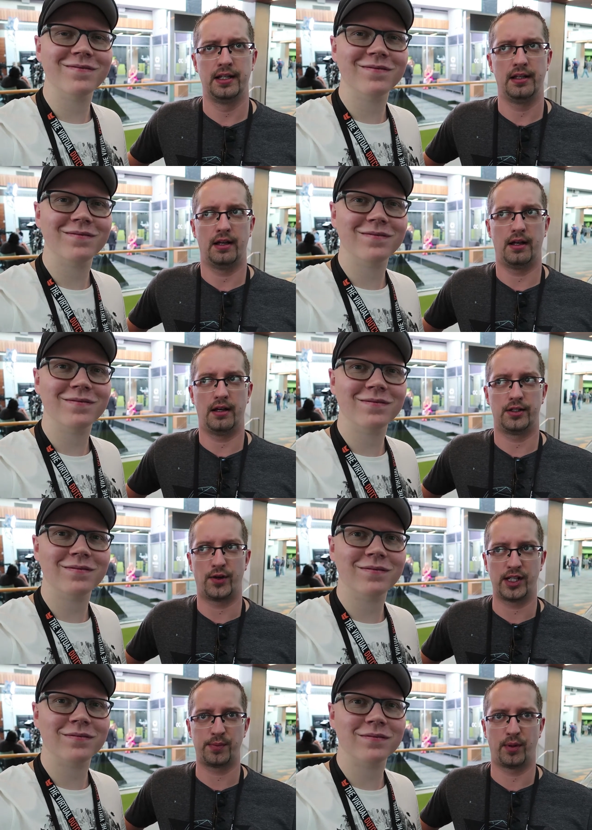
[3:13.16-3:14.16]
Speaker 1: uh,
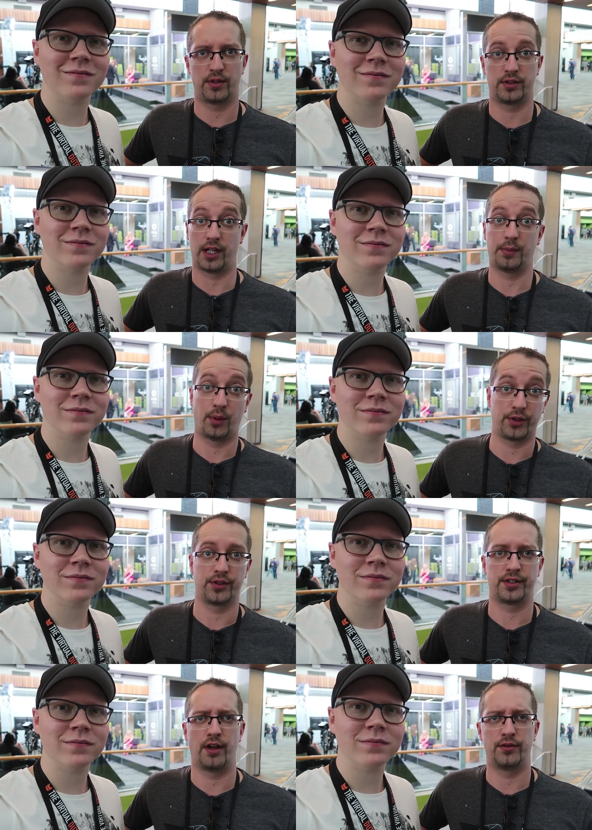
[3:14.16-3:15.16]
transport, teleport
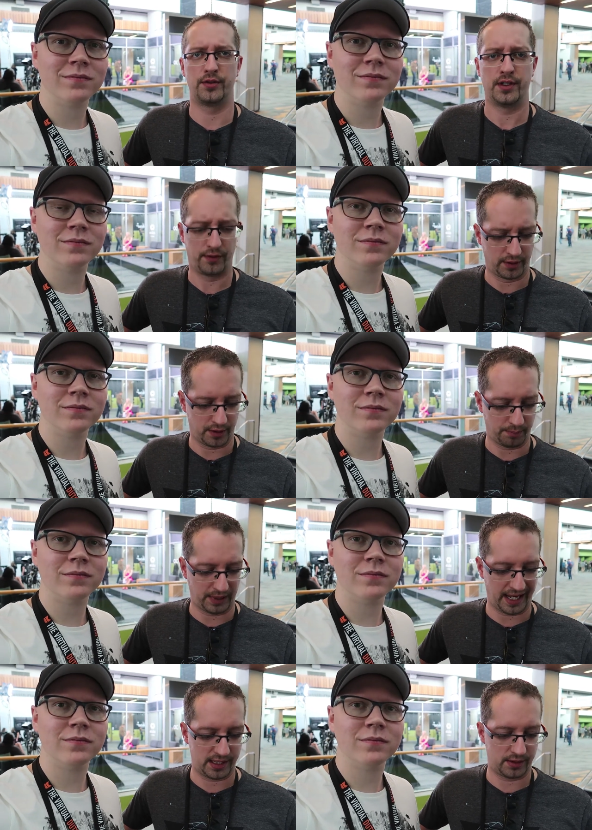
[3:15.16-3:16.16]
yourself to a different
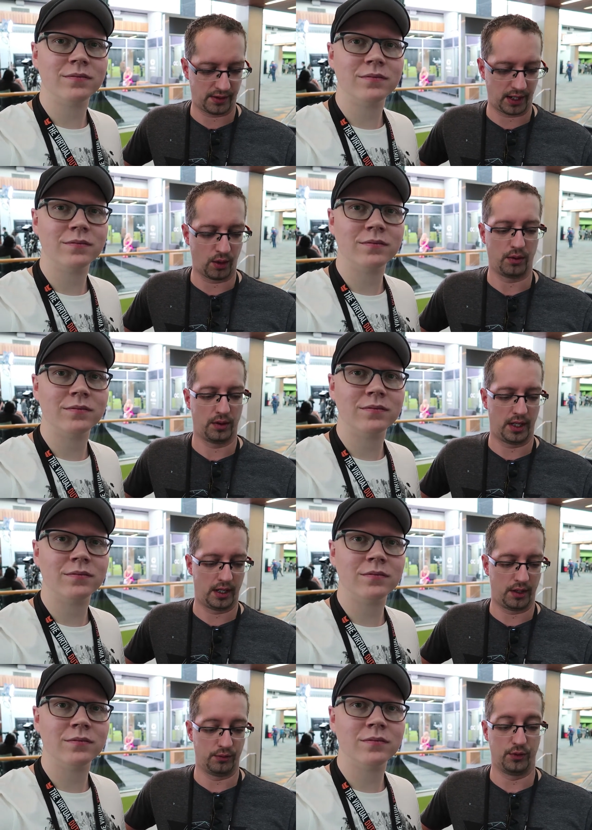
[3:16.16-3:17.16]
place. They call
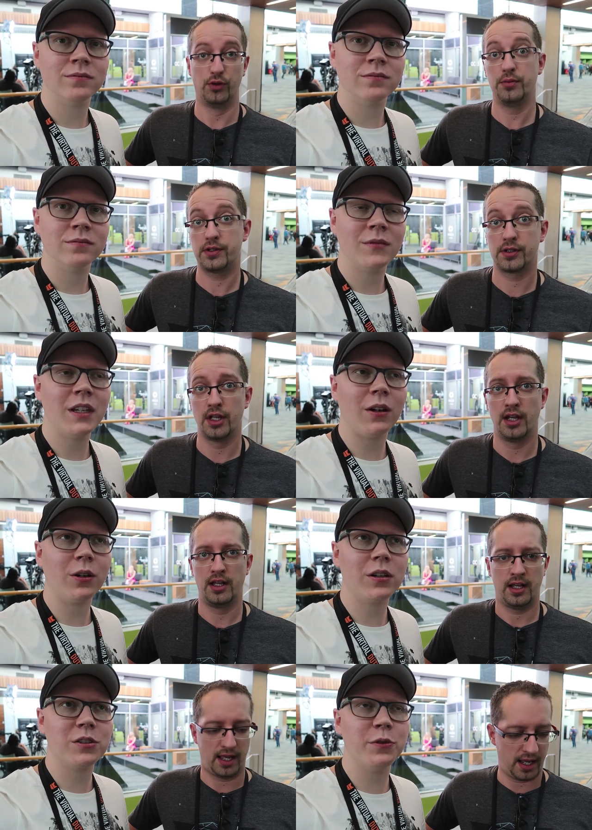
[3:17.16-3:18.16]
uh, rooms. Yeah,
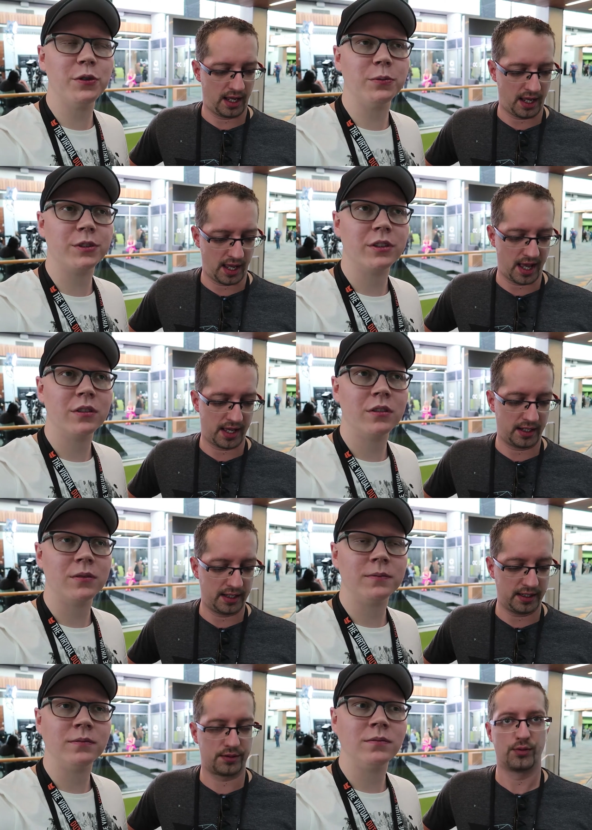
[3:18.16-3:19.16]
Oculus rooms. And
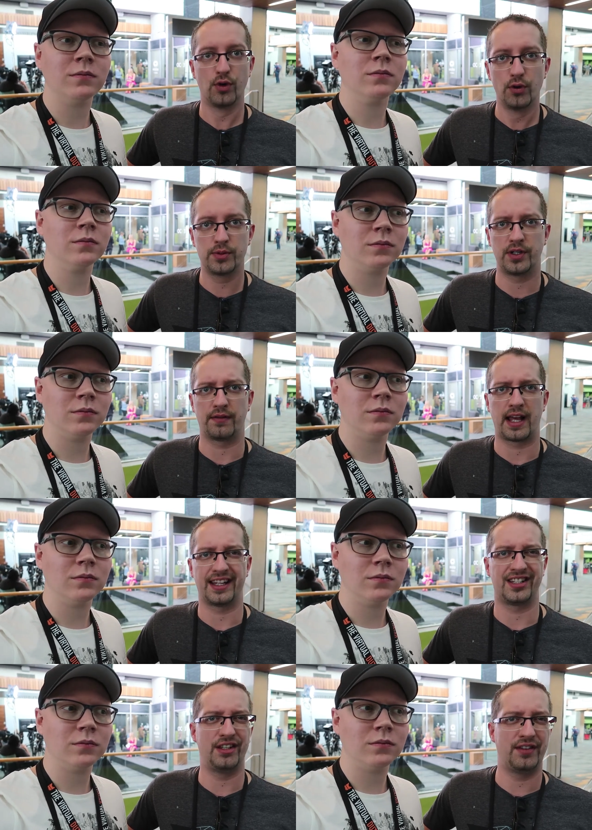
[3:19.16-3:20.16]
in these rooms, you have
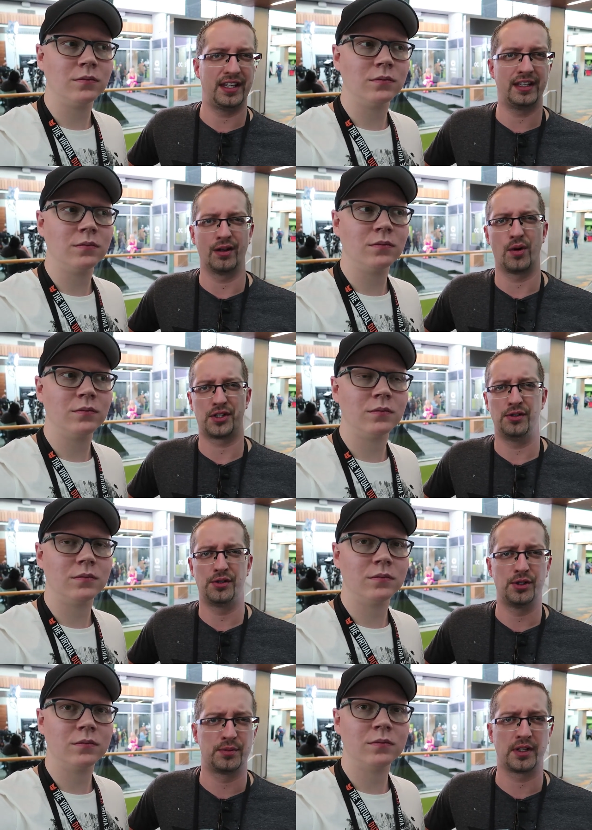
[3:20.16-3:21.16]
like a TV. You can watch
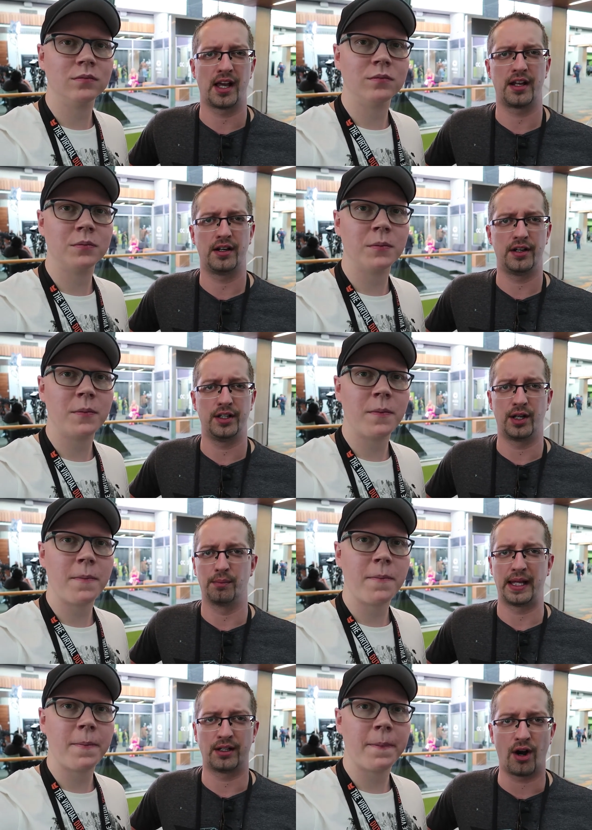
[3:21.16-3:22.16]
YouTube together. You
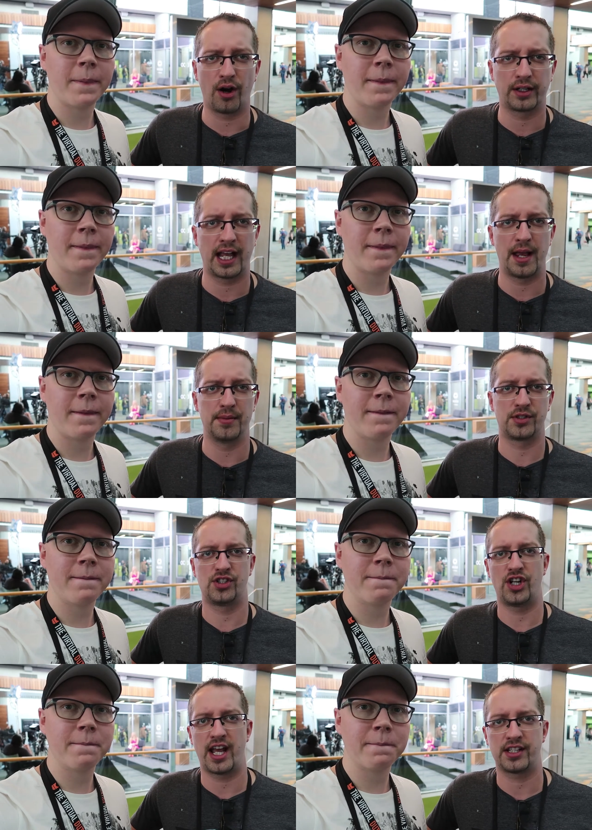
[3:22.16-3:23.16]
can play card games,
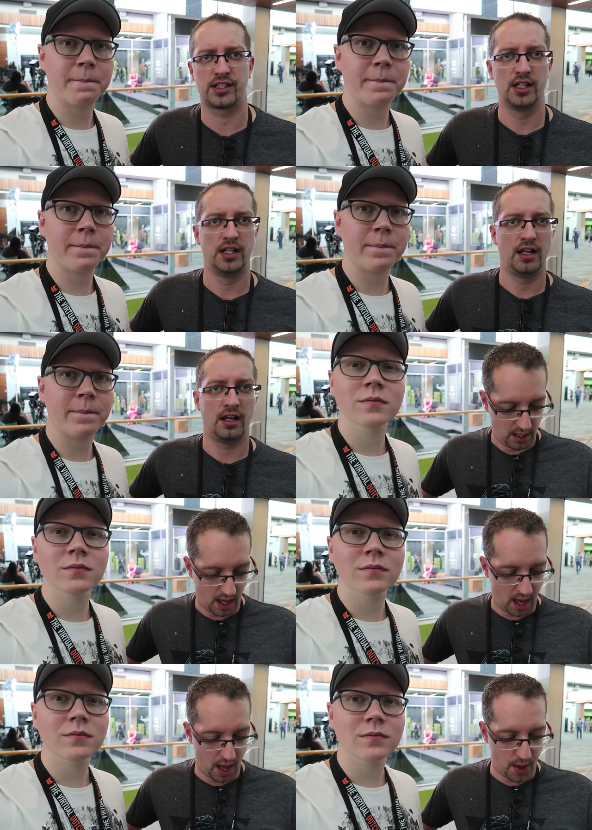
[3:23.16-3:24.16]
chess.
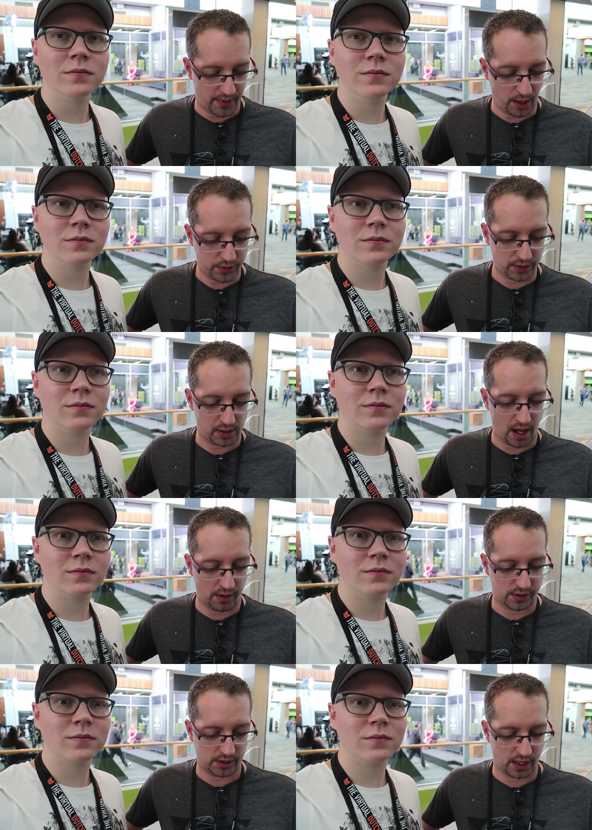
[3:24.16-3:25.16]
Um, they also
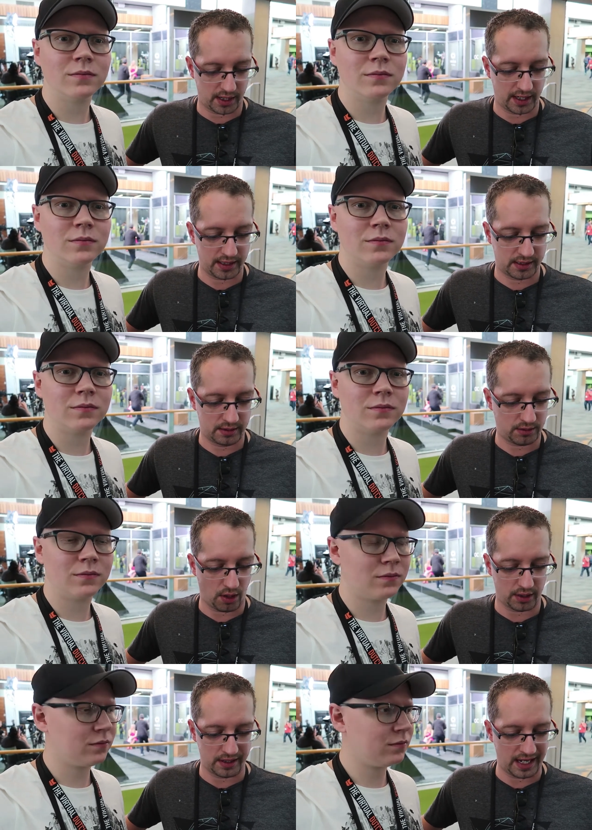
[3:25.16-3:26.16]
announced they didn't
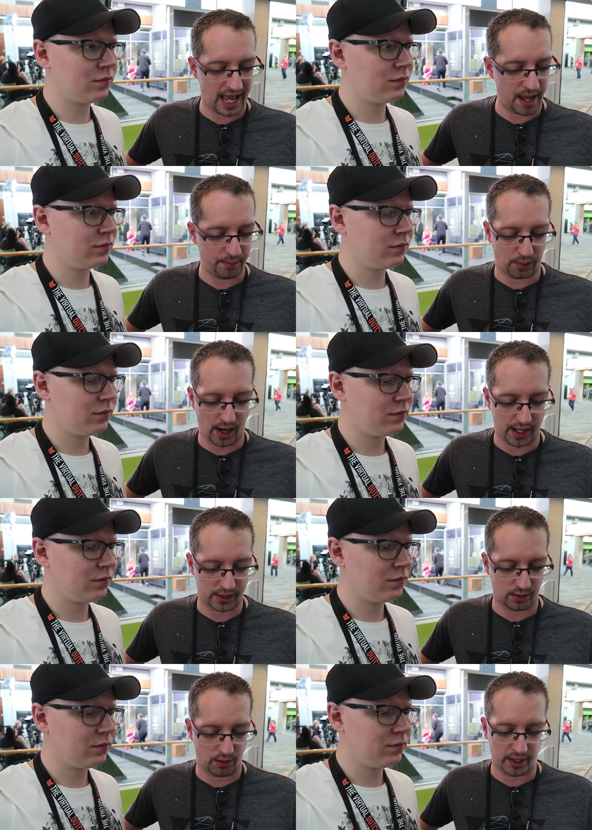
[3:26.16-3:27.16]
call a name,
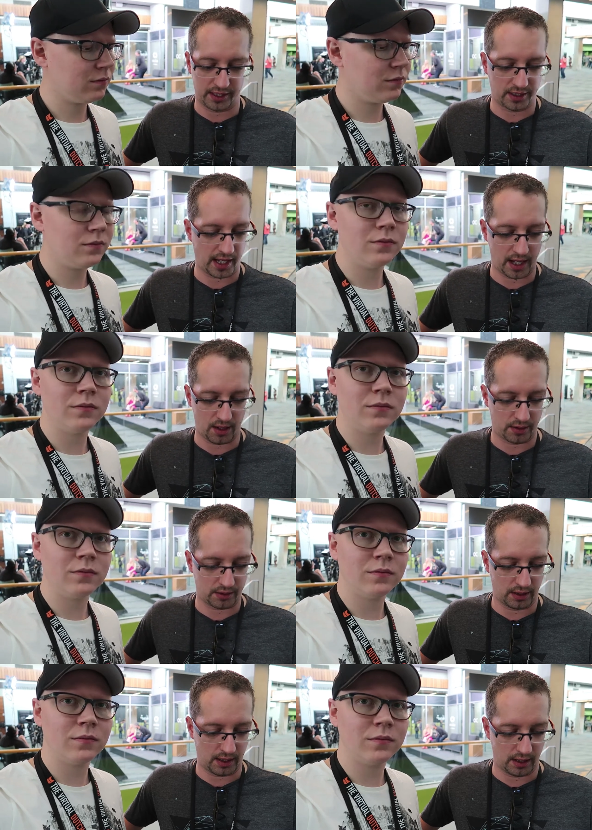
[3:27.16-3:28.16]
price, or ETA on